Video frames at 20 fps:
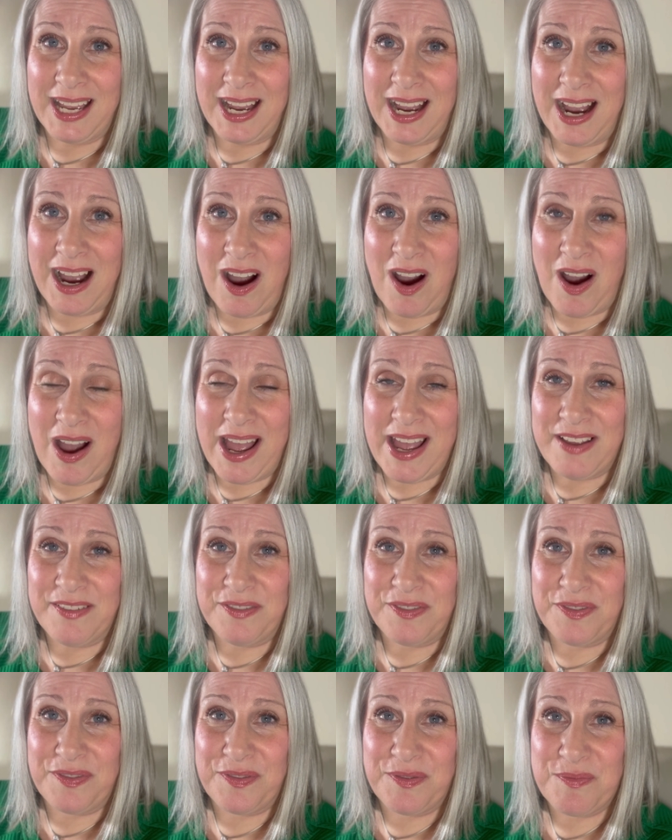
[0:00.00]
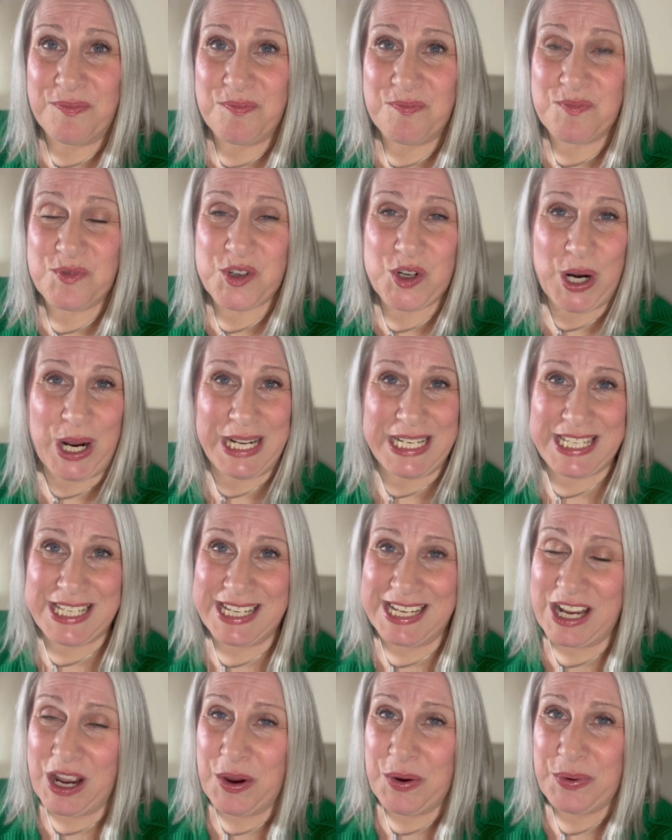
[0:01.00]
I've tried to
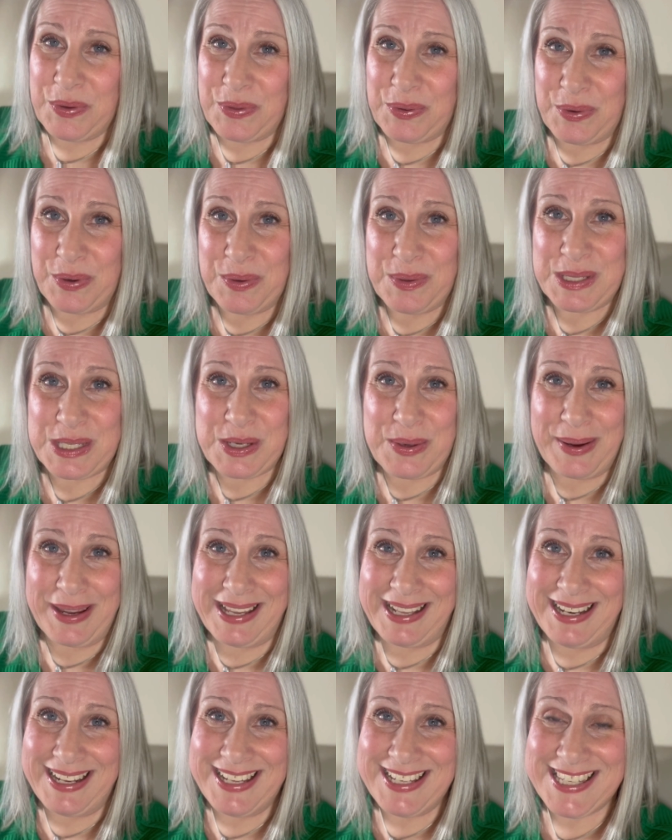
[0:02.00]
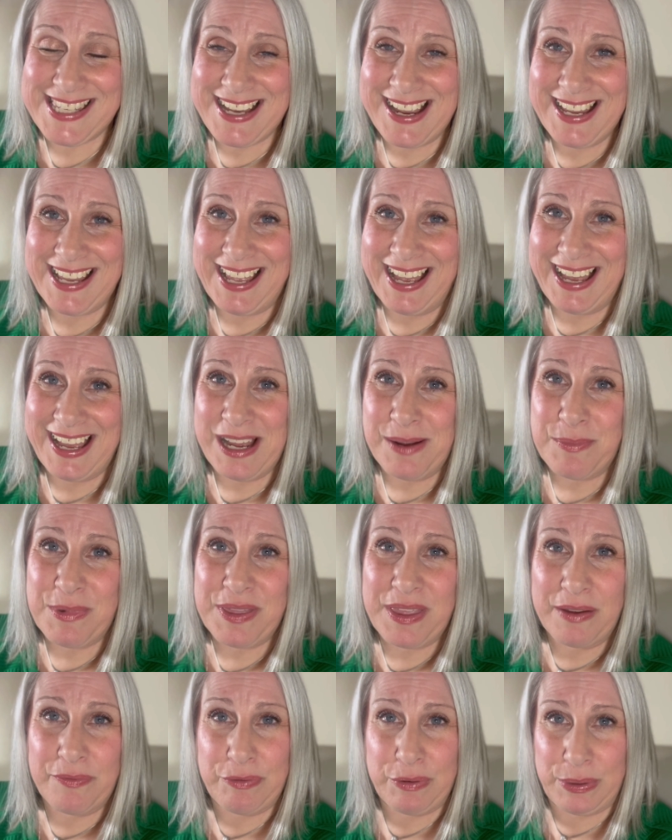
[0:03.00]
go through as quickly as I can
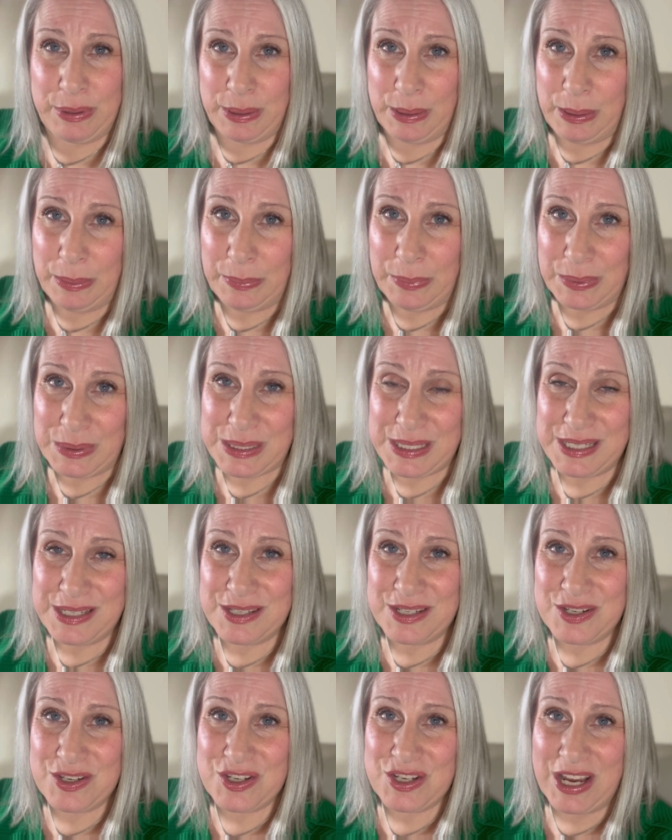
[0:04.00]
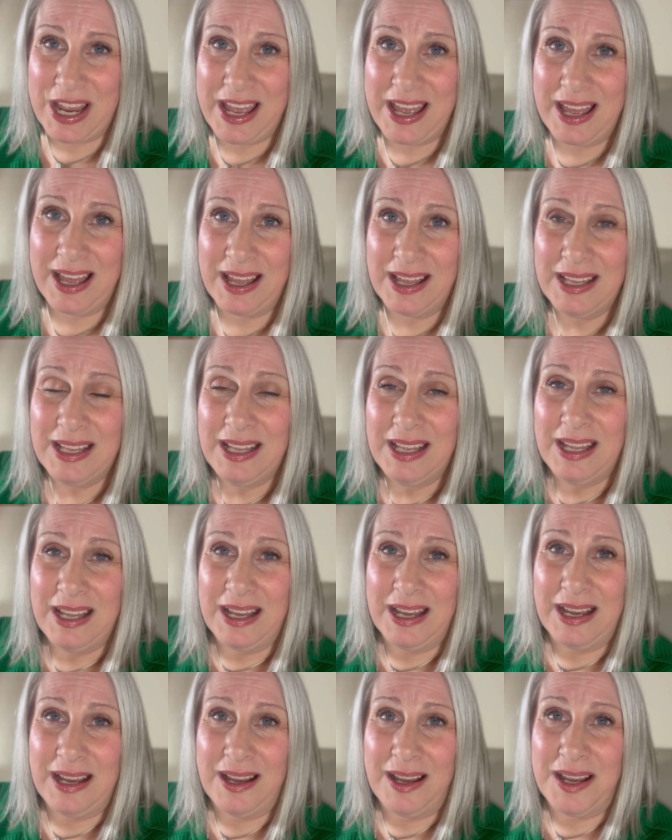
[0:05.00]
with everything I wanted to share,
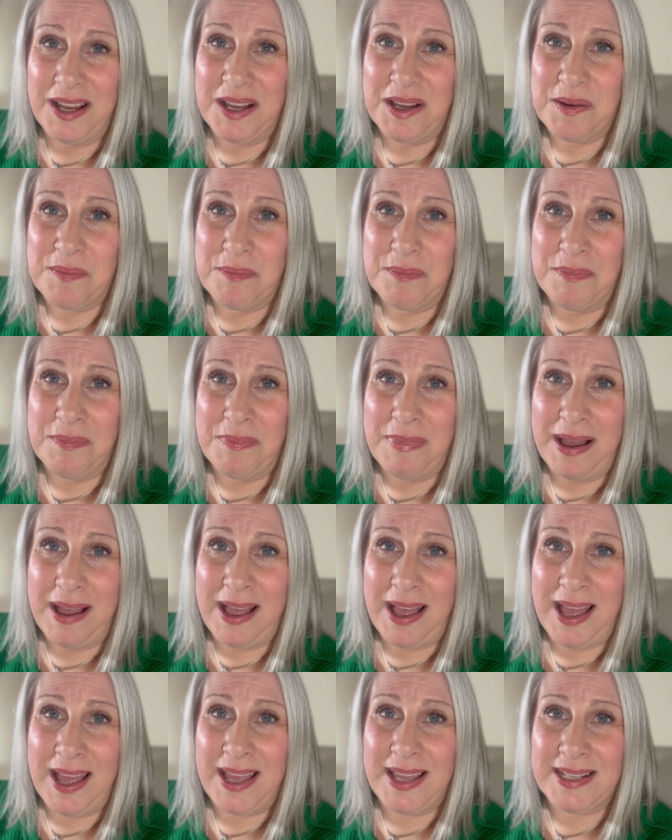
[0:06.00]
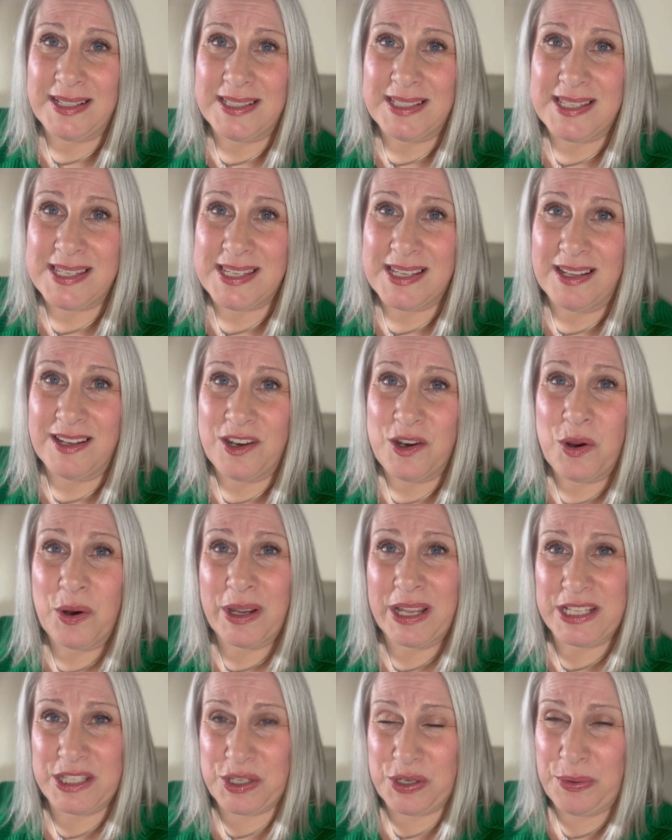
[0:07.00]
and not
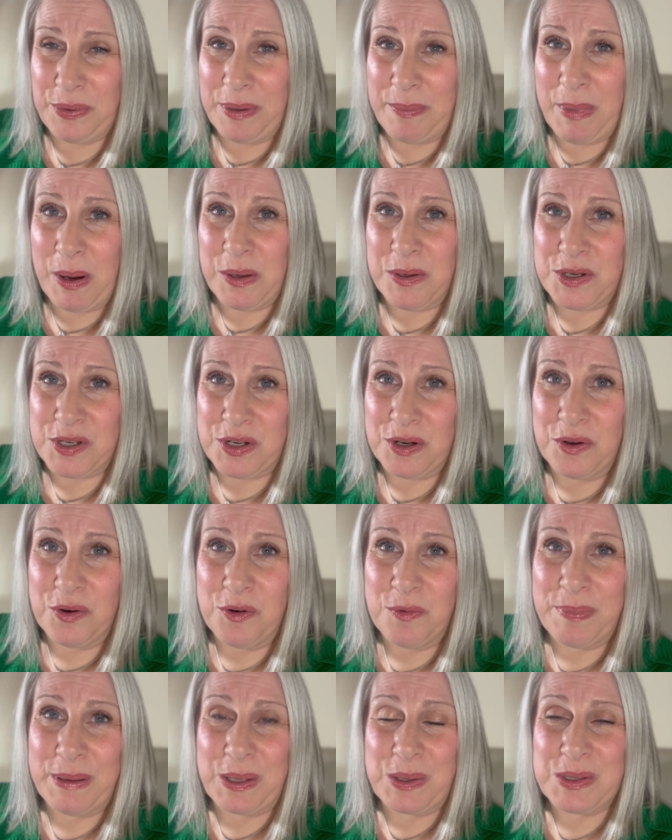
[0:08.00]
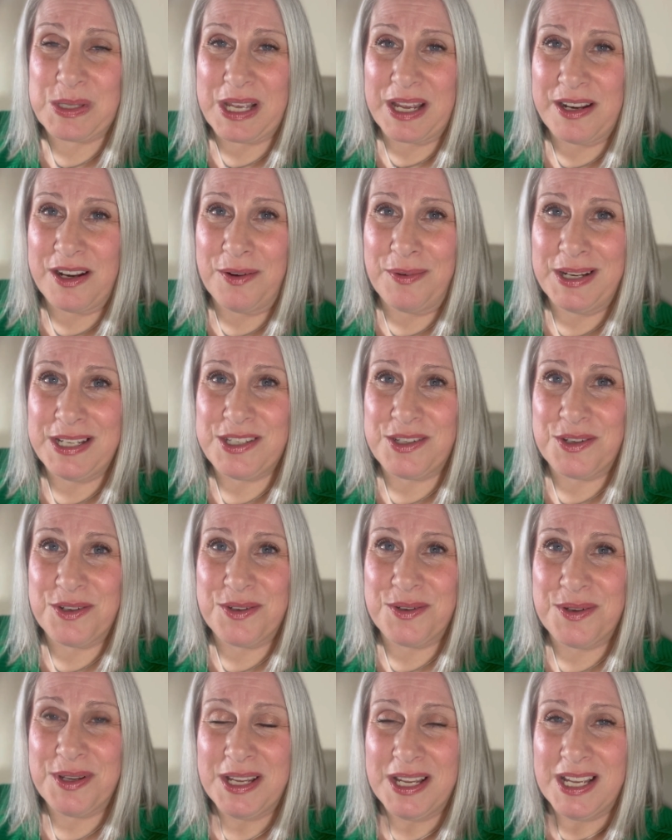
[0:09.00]
get too emotional, because I know I
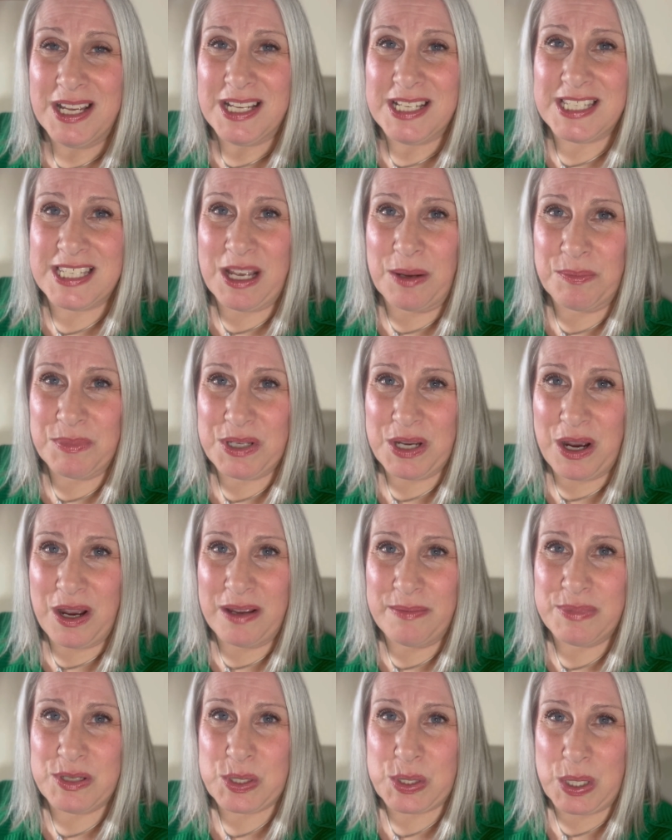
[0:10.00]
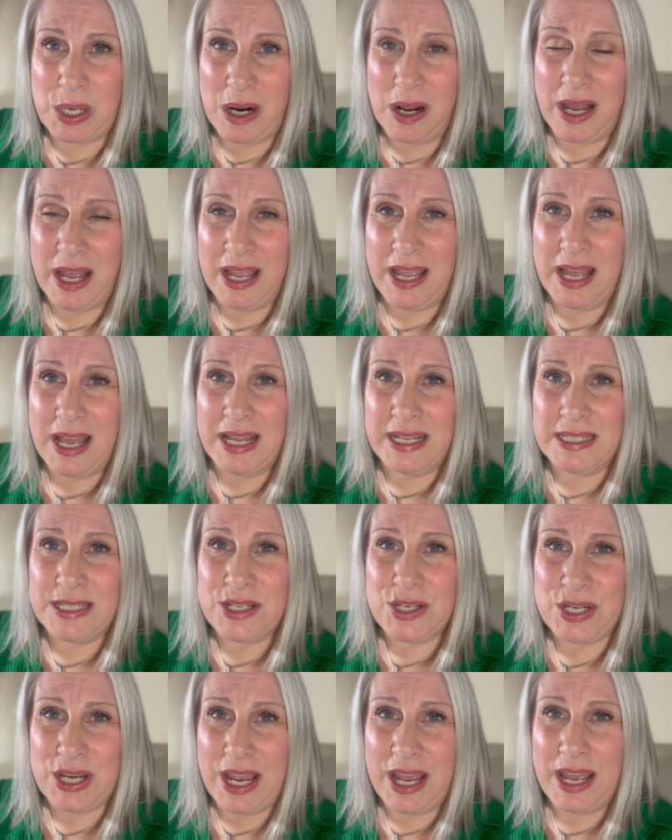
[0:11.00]
do sometimes try and
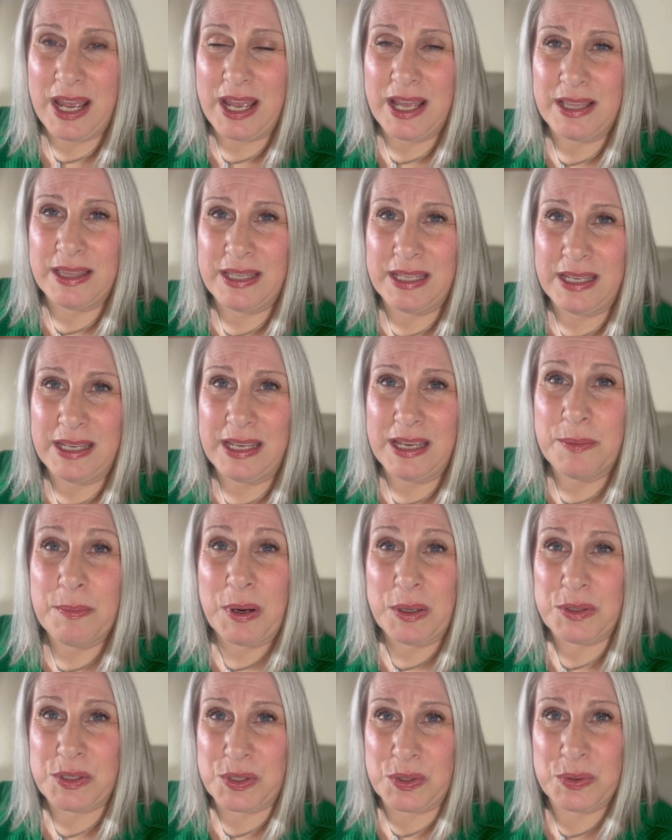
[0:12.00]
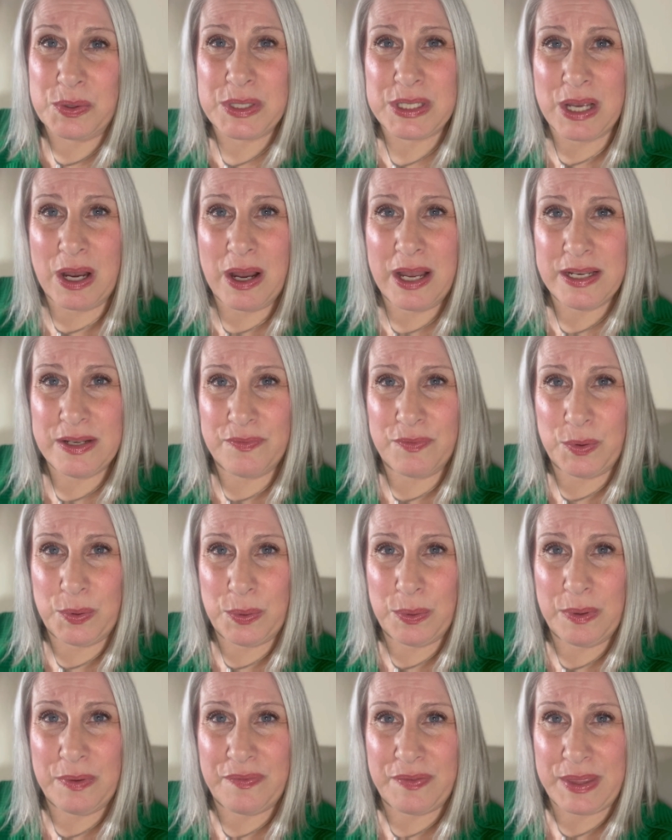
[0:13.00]
share the emotional side of
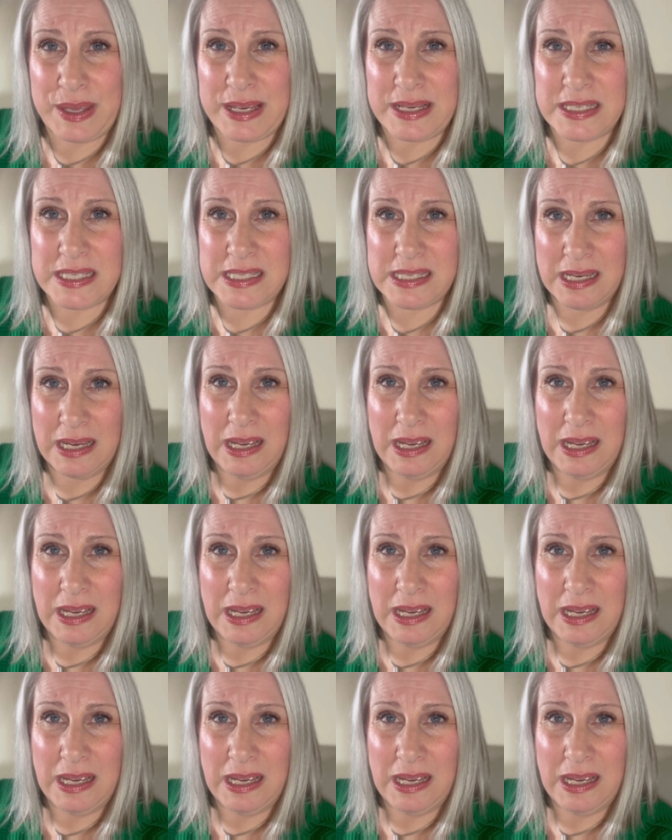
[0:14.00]
all of this,